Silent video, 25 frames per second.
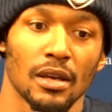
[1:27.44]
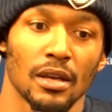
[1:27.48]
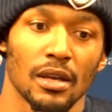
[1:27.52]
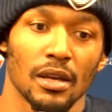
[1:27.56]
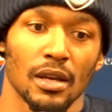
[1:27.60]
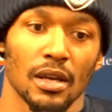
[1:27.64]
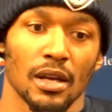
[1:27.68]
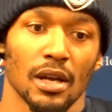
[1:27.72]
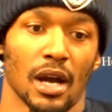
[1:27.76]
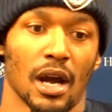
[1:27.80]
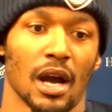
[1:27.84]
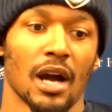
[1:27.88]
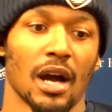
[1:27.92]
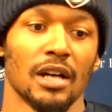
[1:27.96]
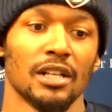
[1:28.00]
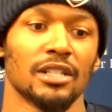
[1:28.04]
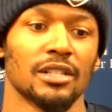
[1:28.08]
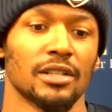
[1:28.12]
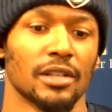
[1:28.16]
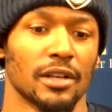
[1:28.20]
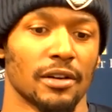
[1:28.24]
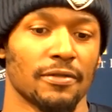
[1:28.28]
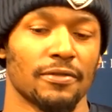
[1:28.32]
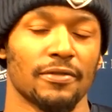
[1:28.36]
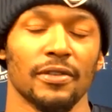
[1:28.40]
It's
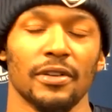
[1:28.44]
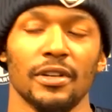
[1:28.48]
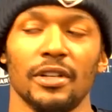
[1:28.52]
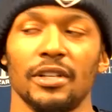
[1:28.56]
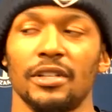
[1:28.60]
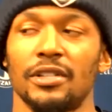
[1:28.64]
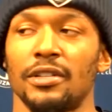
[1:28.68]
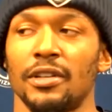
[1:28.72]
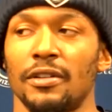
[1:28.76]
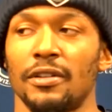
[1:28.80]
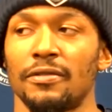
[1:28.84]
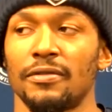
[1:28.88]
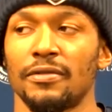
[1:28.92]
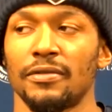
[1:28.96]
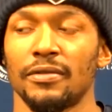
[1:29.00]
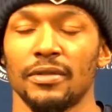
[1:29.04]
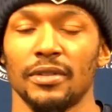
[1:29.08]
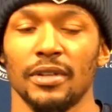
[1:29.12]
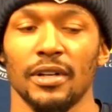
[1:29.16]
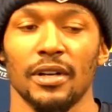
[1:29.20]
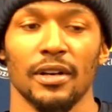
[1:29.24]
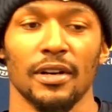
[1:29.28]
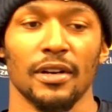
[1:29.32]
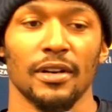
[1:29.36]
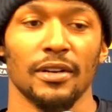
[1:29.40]
tough. It is tough
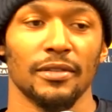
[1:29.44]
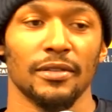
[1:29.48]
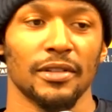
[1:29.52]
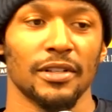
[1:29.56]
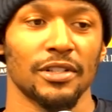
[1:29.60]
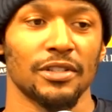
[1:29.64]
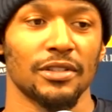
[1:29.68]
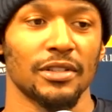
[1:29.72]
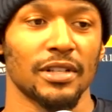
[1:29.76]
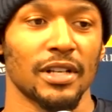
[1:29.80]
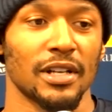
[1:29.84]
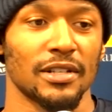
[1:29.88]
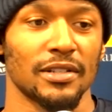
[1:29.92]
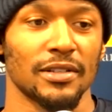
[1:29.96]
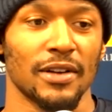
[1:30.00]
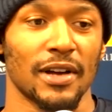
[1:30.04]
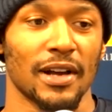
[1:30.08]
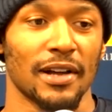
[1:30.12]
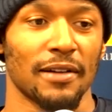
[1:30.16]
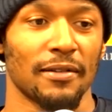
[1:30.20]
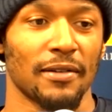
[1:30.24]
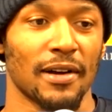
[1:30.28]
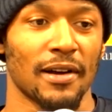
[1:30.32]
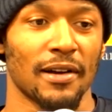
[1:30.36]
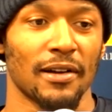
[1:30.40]
because you guys know
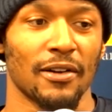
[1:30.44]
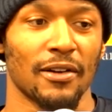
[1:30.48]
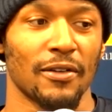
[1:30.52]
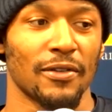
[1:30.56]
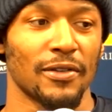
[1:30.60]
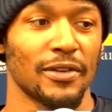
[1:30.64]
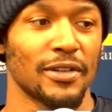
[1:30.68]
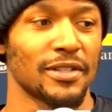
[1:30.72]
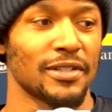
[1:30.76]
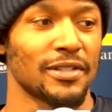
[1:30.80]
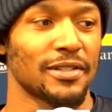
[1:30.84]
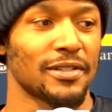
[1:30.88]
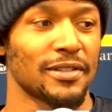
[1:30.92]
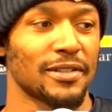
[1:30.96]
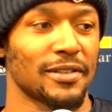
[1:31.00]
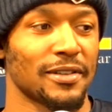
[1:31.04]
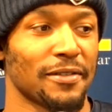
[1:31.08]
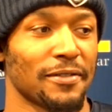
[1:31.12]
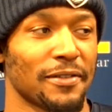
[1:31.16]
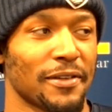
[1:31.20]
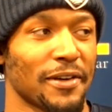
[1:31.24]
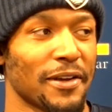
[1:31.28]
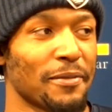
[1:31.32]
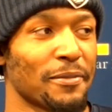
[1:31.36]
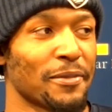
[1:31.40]
I always, if
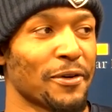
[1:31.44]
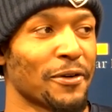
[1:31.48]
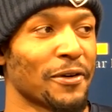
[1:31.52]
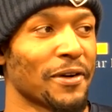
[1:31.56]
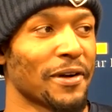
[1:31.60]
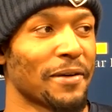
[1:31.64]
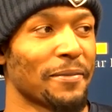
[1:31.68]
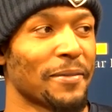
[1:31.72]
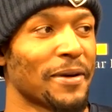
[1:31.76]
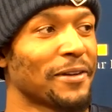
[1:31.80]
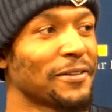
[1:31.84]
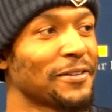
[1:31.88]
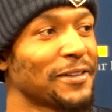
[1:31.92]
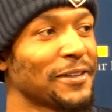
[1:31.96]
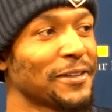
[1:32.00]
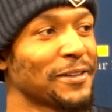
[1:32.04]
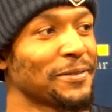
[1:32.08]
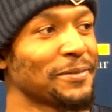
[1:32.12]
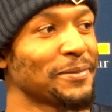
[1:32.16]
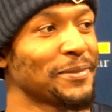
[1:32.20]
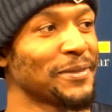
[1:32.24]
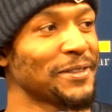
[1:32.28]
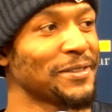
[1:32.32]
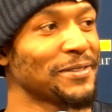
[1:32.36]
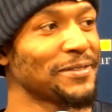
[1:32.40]
it ain't broke, I'm out there.
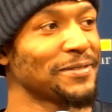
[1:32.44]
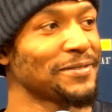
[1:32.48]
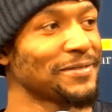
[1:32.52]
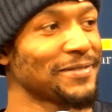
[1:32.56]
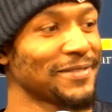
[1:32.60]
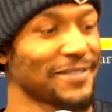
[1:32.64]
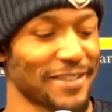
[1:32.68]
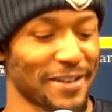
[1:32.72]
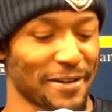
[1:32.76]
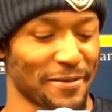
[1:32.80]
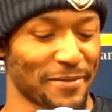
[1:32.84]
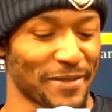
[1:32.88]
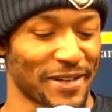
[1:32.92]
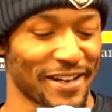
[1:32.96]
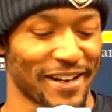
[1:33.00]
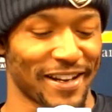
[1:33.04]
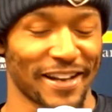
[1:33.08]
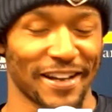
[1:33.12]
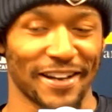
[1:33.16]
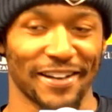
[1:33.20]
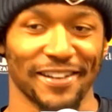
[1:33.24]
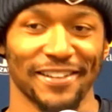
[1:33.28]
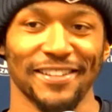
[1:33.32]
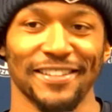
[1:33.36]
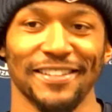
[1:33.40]
But, I mean, I
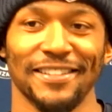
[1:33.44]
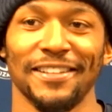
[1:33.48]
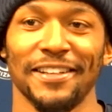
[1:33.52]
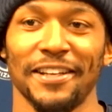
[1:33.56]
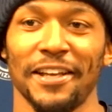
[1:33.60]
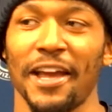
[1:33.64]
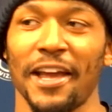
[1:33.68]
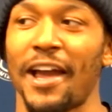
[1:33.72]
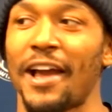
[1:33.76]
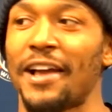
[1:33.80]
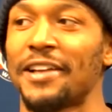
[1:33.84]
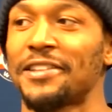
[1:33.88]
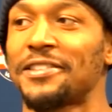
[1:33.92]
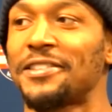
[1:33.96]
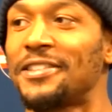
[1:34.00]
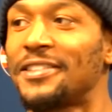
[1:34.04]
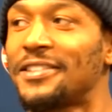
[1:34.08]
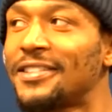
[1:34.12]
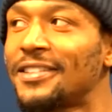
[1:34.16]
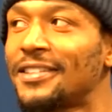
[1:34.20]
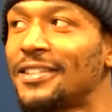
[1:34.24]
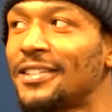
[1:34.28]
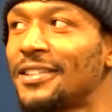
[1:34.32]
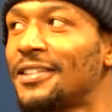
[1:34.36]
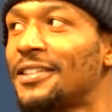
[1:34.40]
got the cast
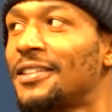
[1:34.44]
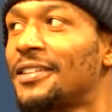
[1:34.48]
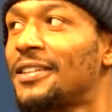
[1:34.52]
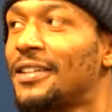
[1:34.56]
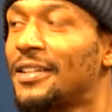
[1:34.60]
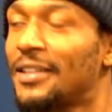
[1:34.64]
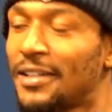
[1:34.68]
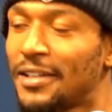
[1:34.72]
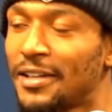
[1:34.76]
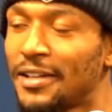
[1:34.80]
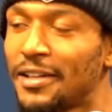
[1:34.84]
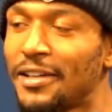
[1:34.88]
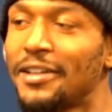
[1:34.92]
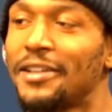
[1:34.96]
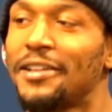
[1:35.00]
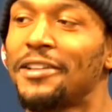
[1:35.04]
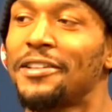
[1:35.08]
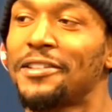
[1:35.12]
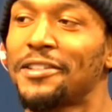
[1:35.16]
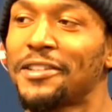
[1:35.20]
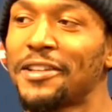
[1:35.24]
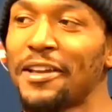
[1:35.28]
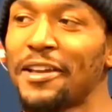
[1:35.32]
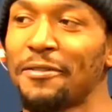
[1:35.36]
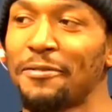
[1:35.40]
is it's
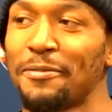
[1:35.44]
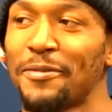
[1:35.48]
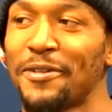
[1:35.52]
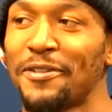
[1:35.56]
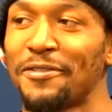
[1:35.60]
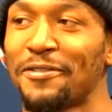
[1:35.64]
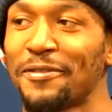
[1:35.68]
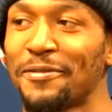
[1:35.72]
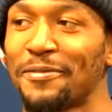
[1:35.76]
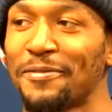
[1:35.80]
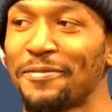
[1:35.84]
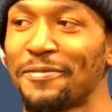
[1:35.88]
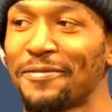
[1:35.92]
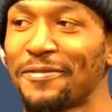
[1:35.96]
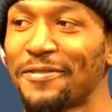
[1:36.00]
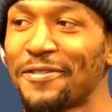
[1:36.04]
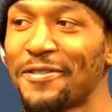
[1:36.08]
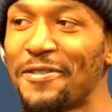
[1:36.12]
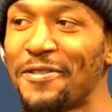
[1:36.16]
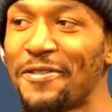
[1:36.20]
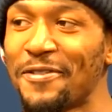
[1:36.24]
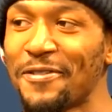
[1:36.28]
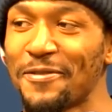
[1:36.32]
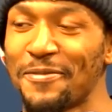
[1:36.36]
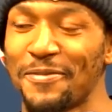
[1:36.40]
keeping me
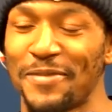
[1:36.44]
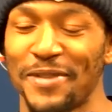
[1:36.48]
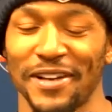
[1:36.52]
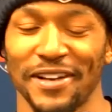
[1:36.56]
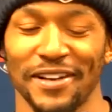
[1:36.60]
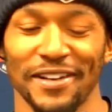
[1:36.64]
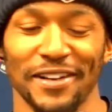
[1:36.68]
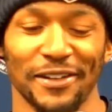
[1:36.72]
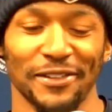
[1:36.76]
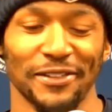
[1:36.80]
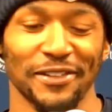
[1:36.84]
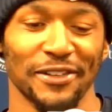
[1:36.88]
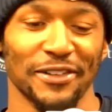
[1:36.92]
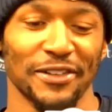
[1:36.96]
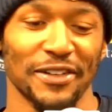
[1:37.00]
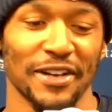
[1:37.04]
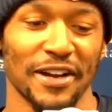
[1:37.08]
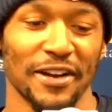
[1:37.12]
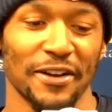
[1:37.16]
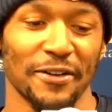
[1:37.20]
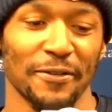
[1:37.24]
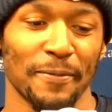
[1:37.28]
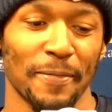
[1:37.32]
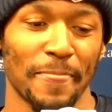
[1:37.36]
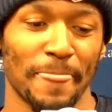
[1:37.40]
from being out there
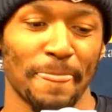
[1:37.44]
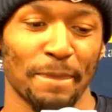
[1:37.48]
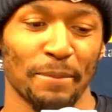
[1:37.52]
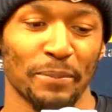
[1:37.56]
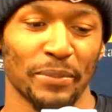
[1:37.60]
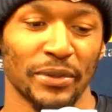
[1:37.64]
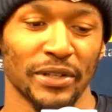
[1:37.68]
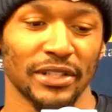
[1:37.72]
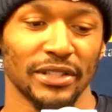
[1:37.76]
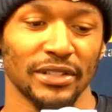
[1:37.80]
now. But